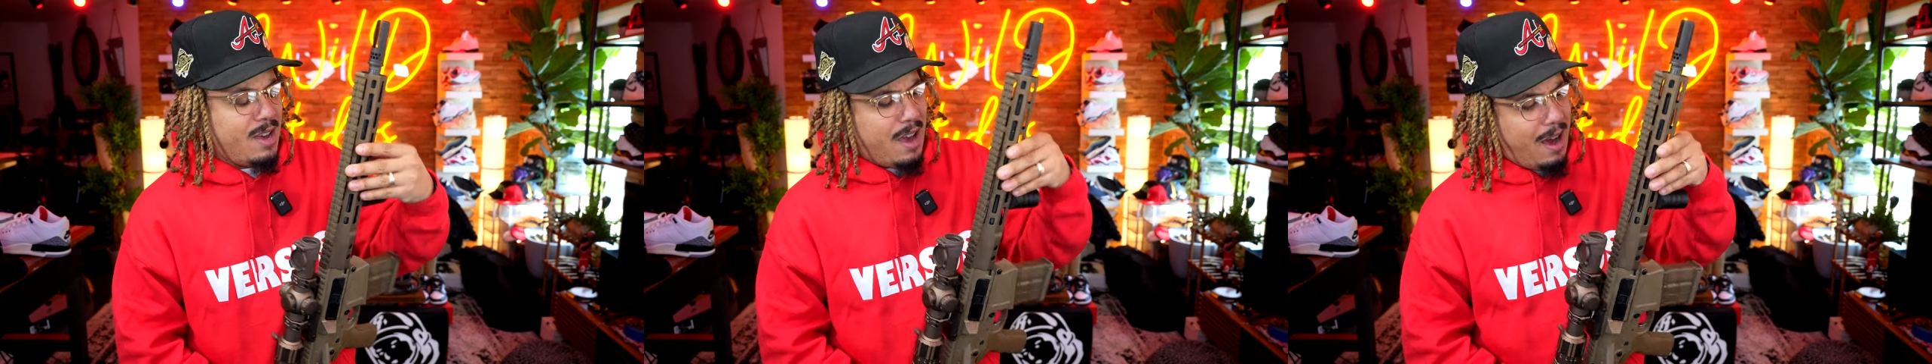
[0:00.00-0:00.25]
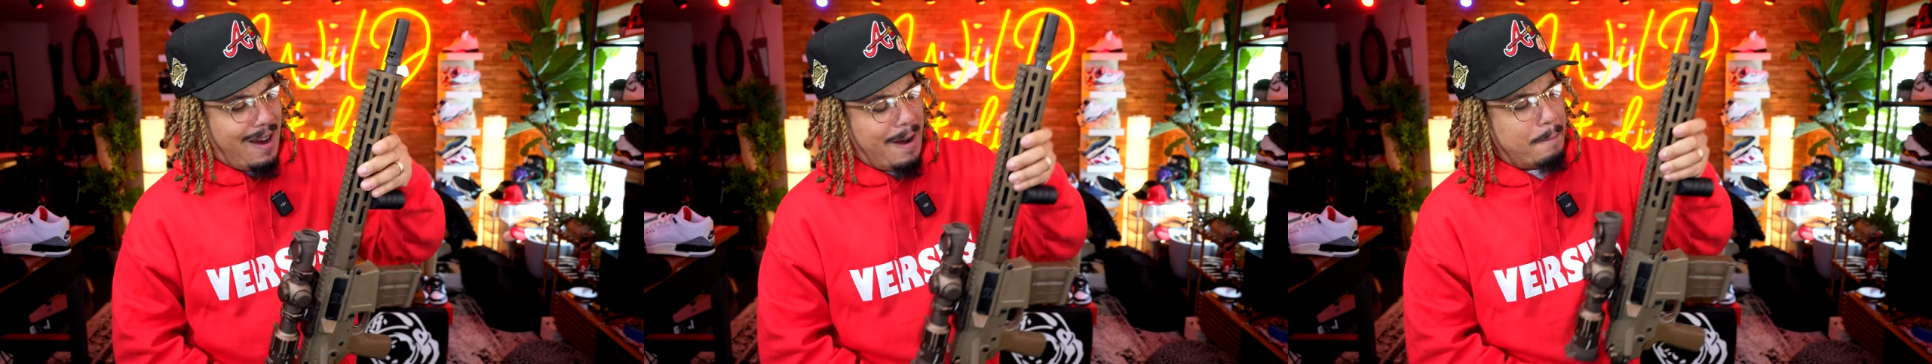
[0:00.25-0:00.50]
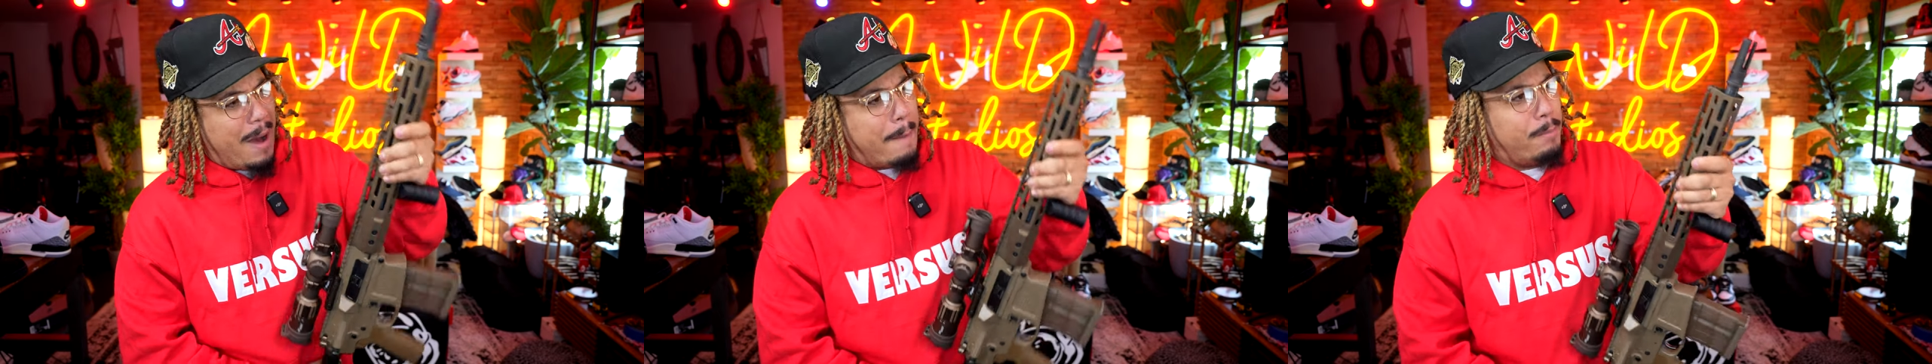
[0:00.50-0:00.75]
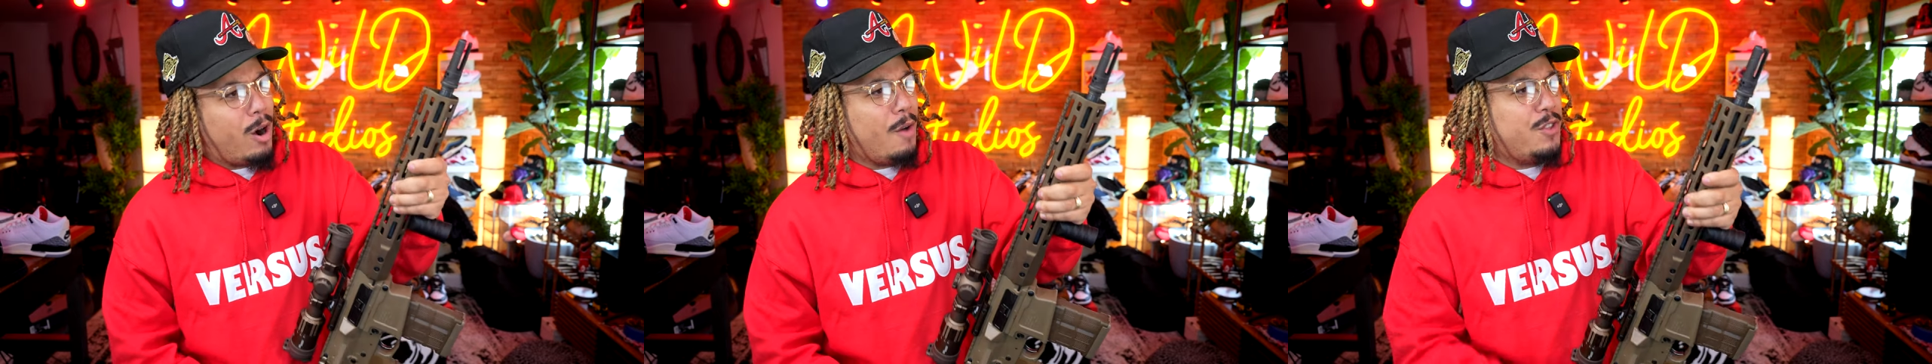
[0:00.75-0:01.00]
I
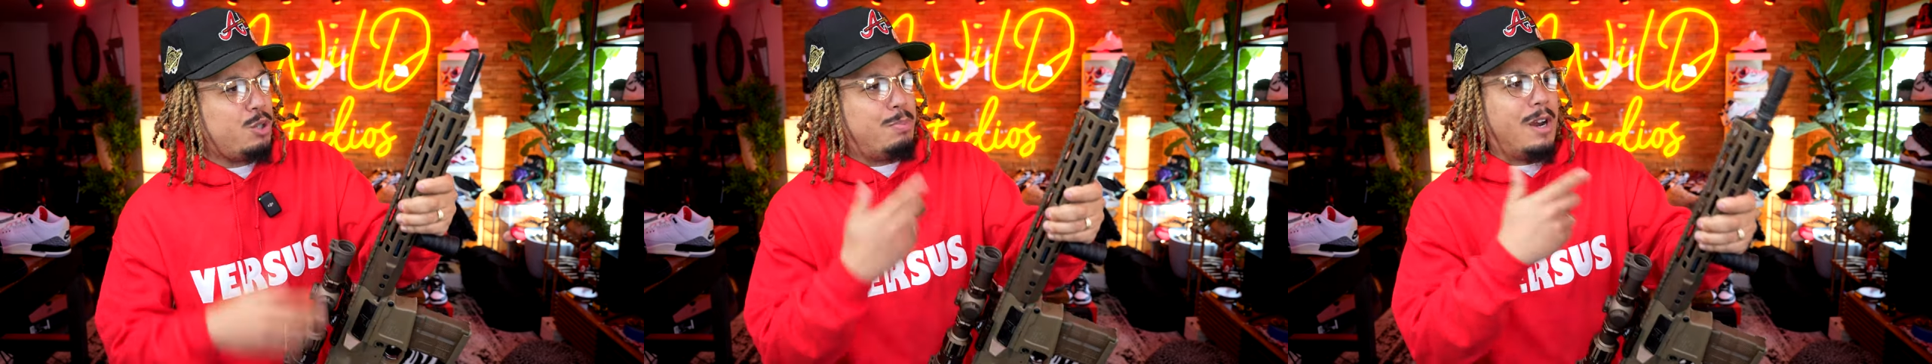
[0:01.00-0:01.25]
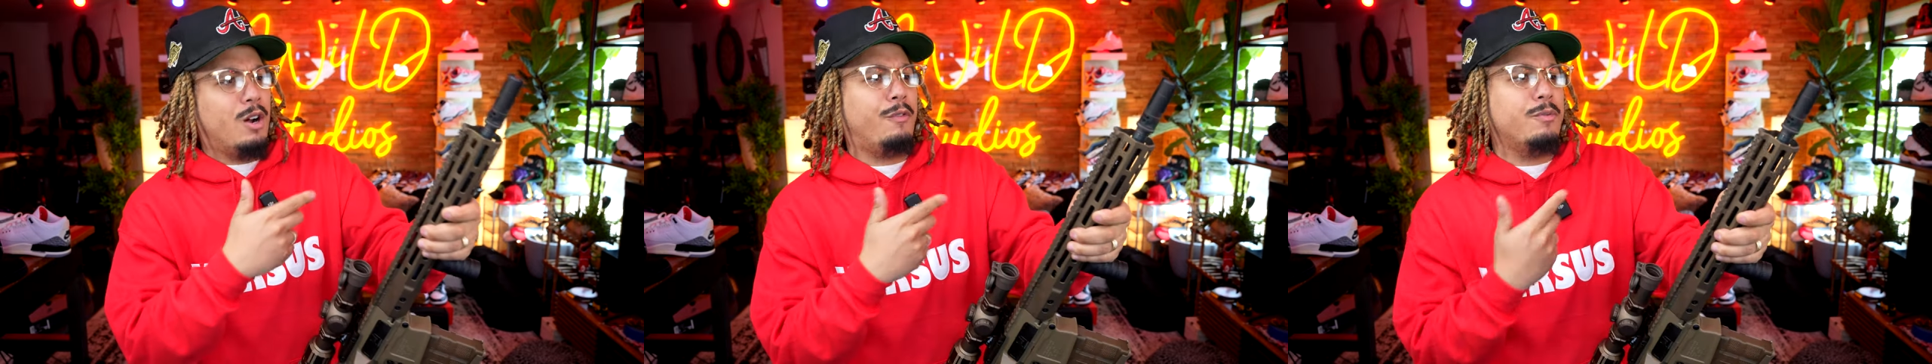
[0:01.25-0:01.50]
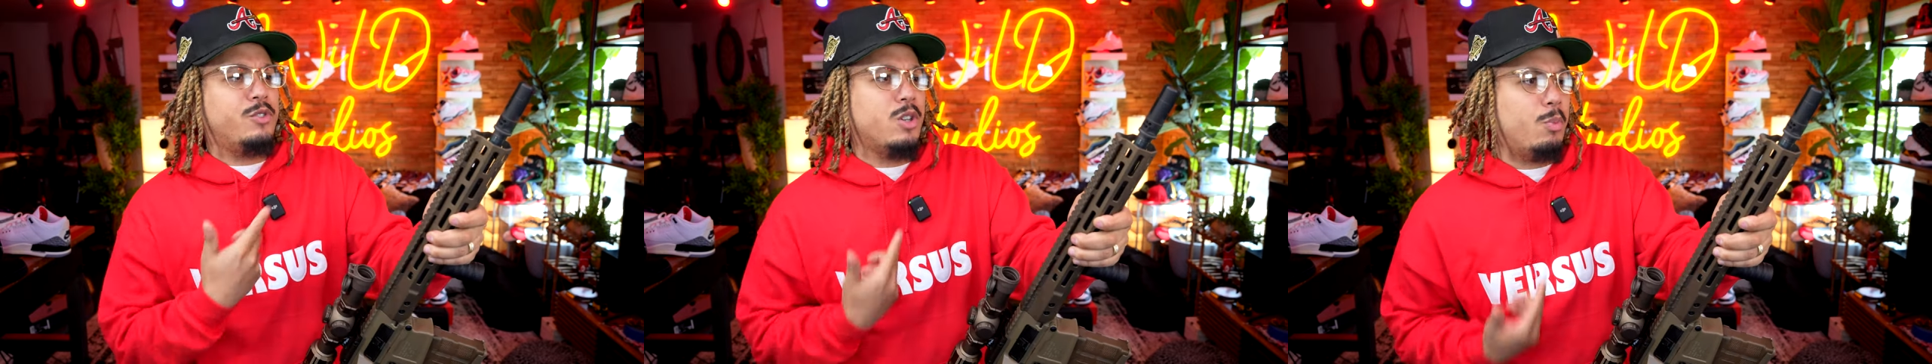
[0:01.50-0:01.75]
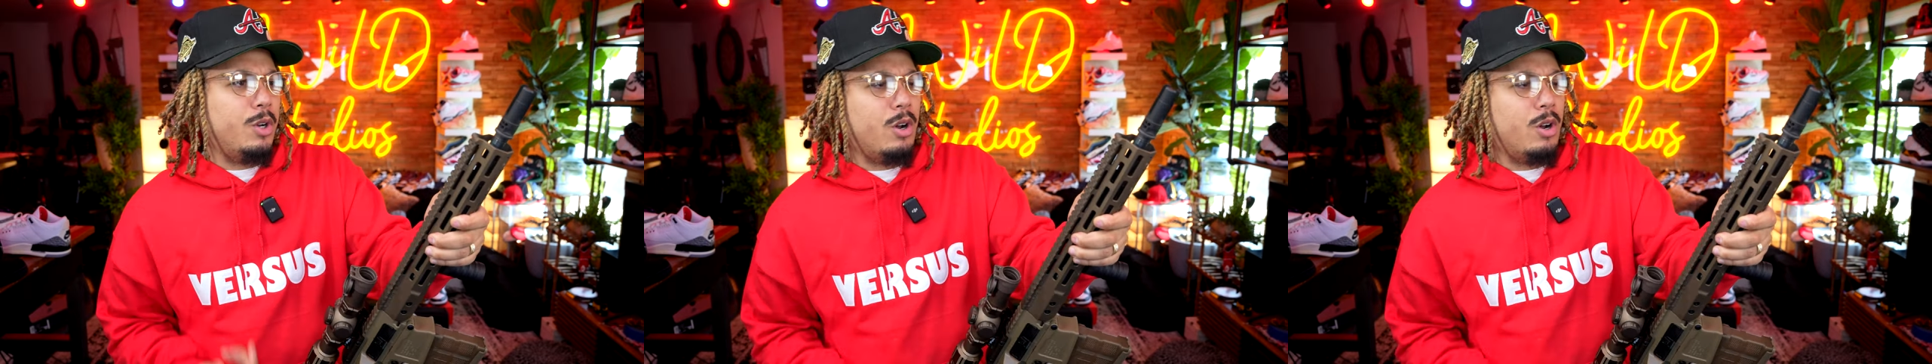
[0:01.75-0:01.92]
bought this barrel from someone